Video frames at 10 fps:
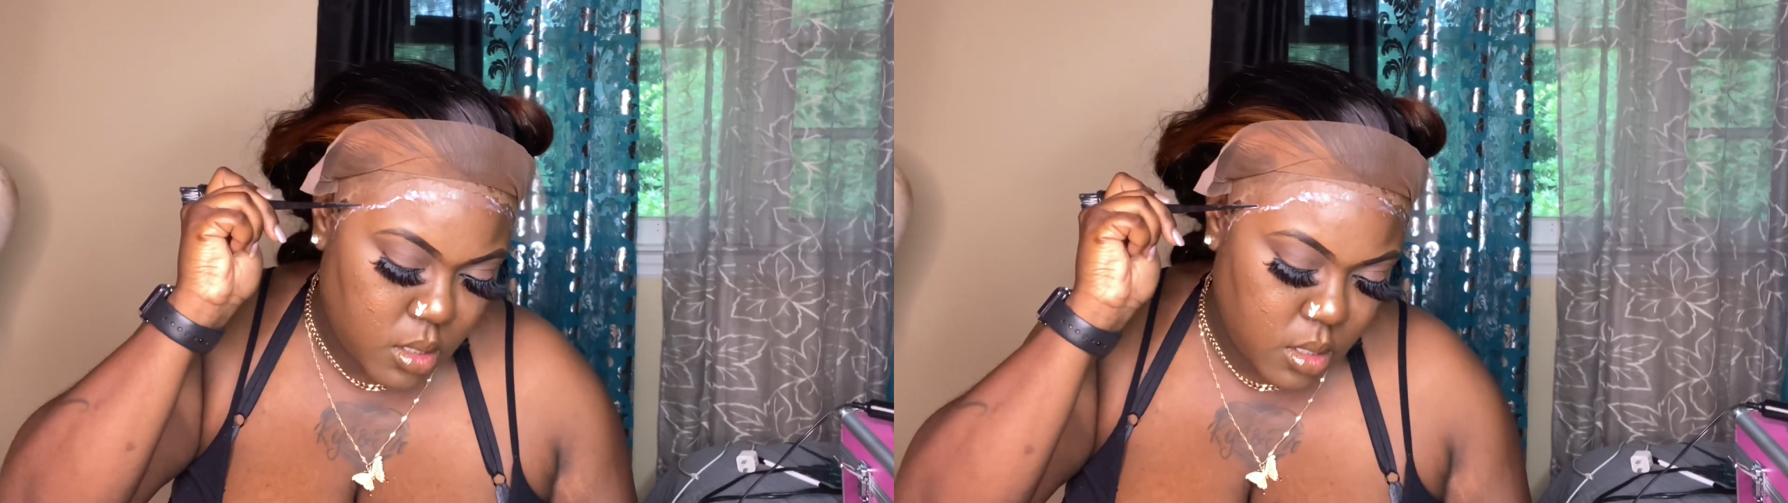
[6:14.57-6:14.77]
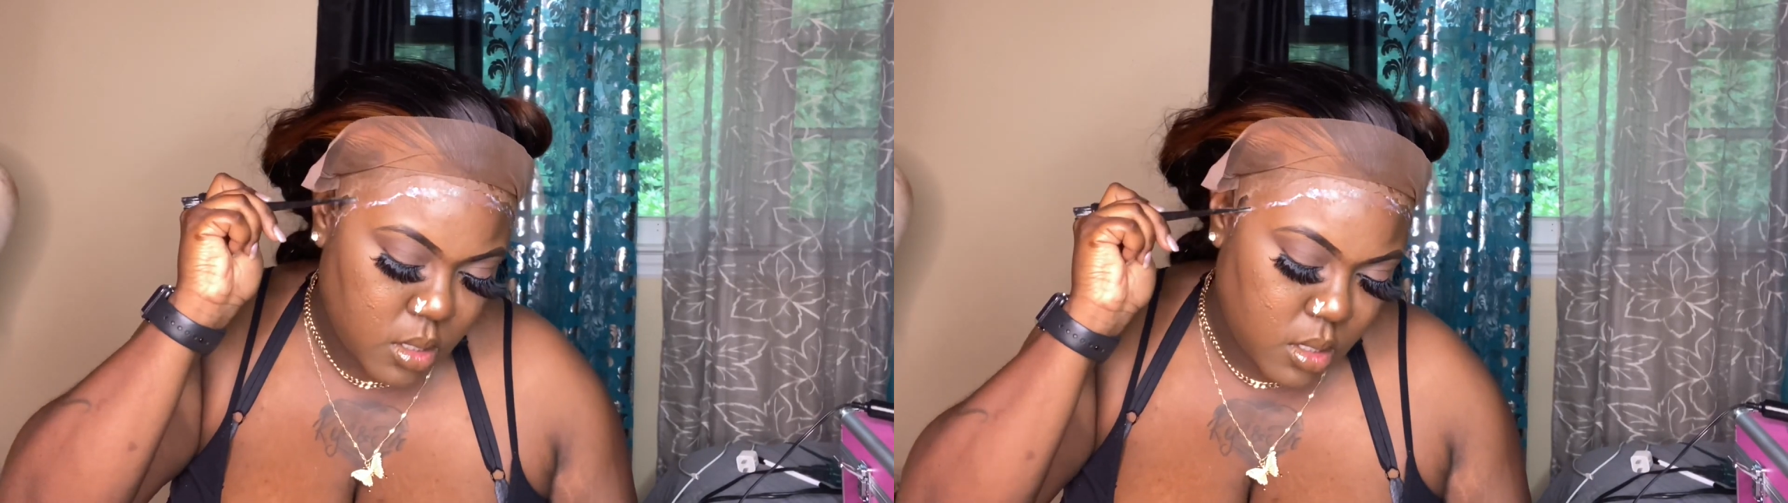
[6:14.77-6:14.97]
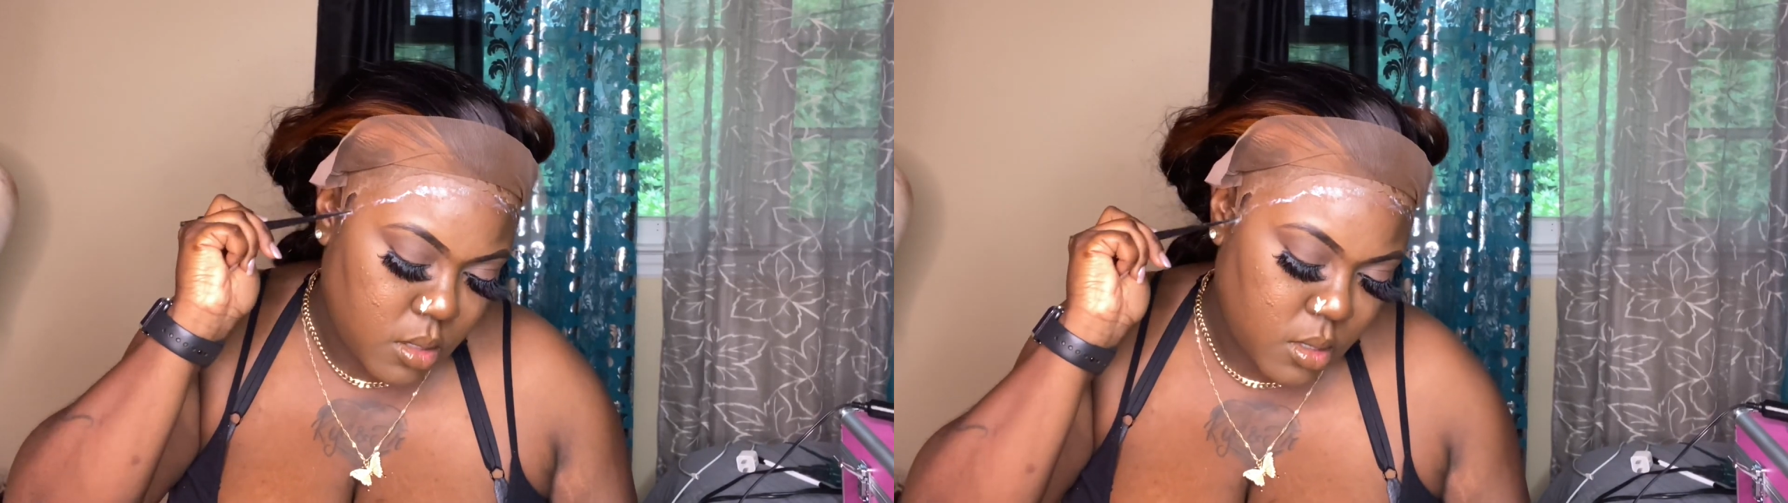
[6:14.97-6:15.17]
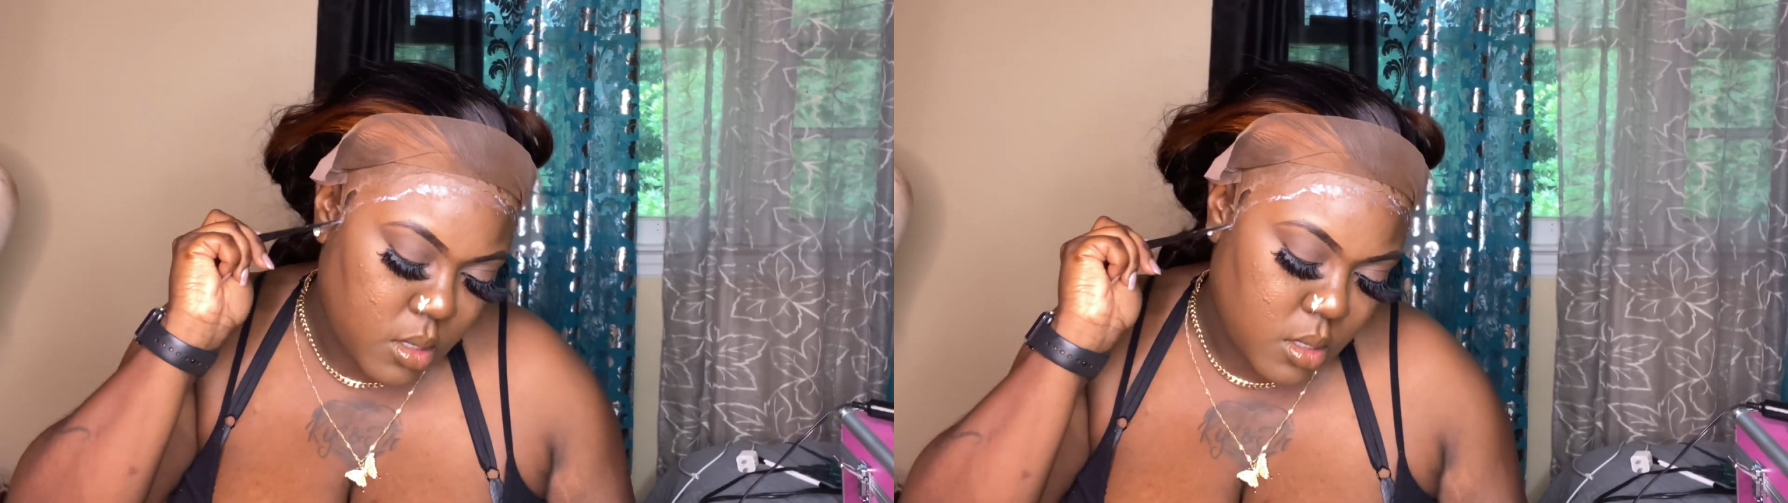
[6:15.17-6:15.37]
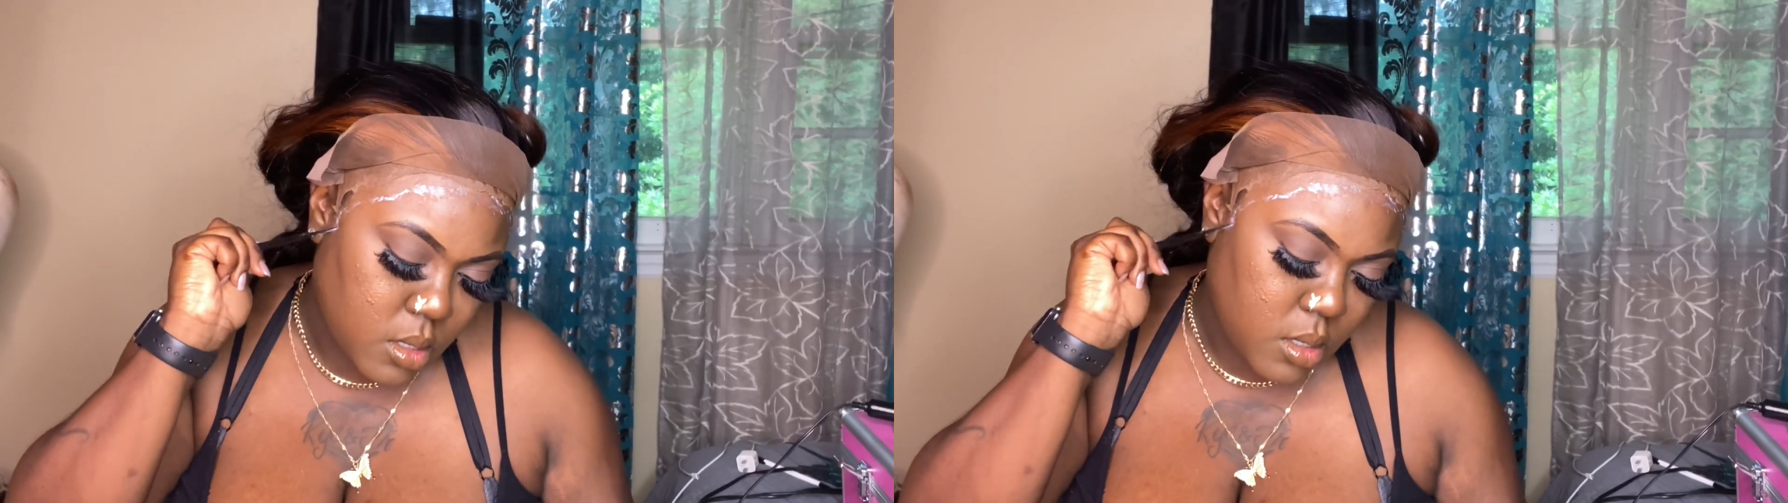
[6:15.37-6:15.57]
dry
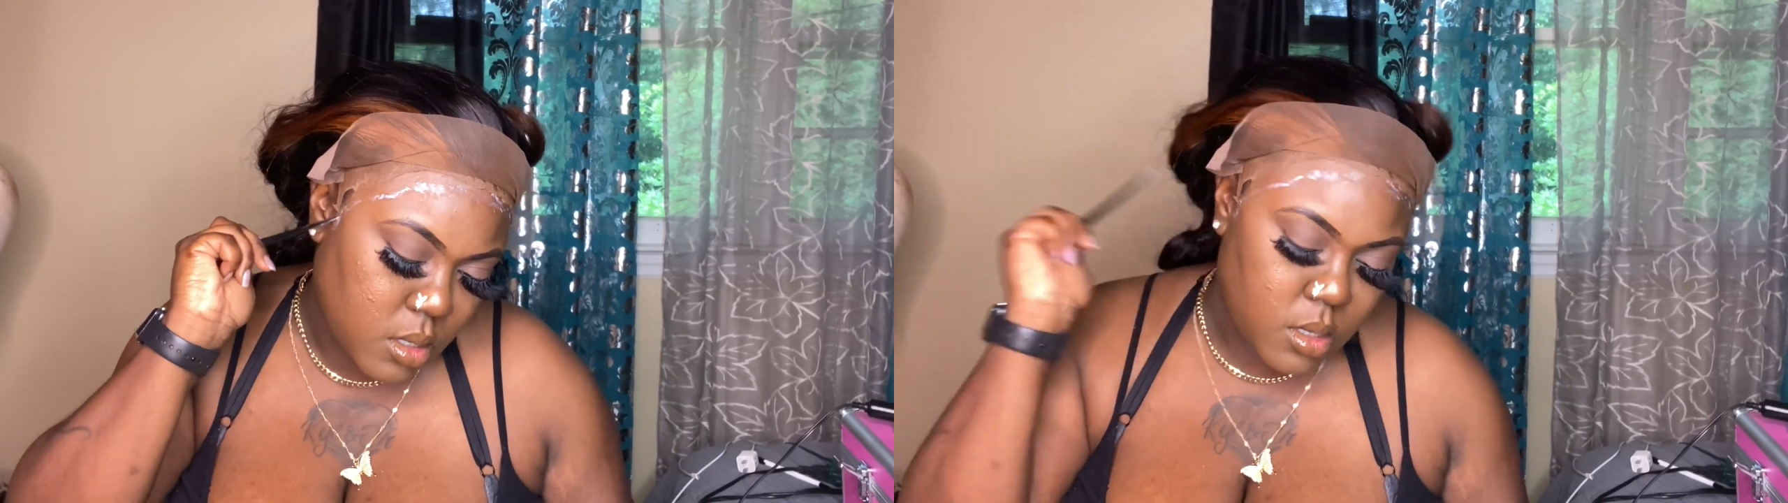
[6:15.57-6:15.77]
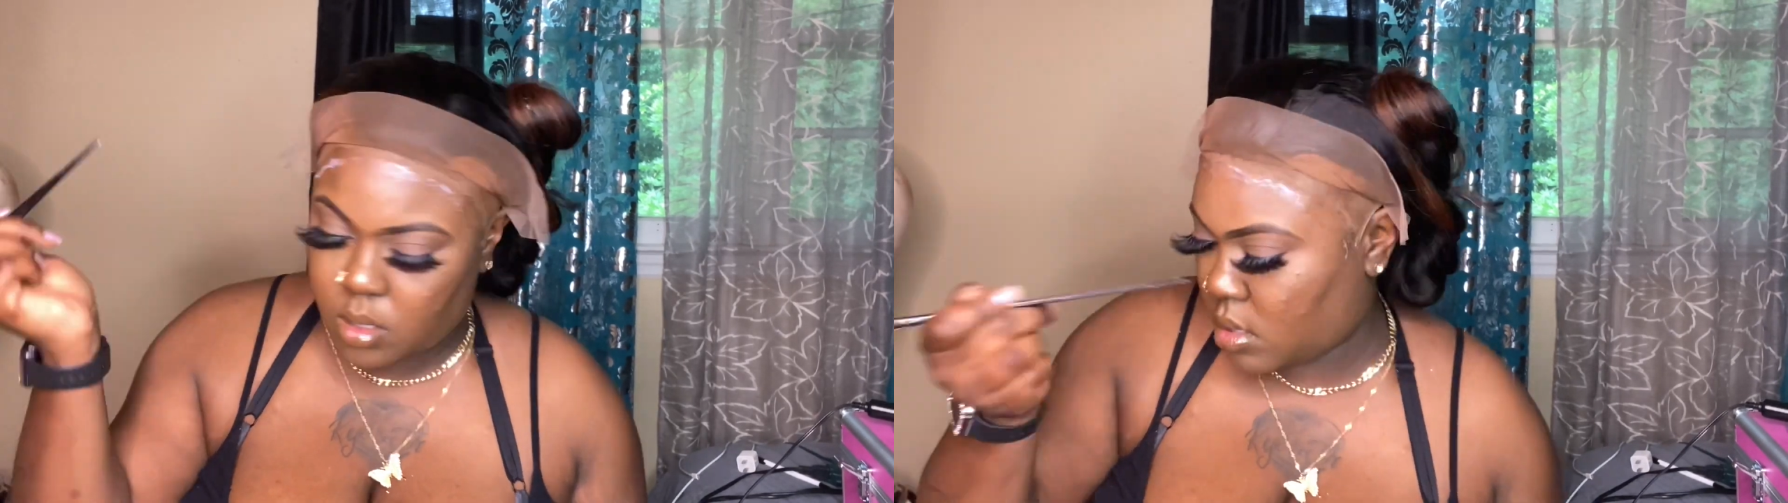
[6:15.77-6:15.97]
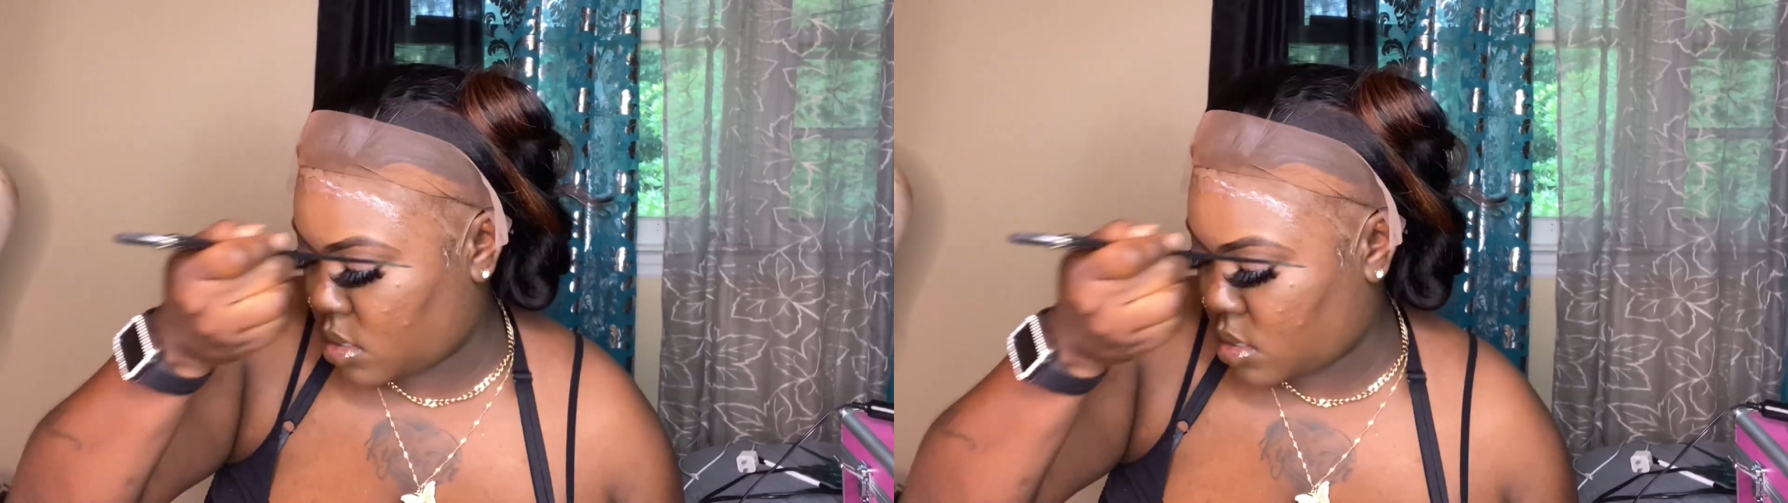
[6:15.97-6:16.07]
all the way. I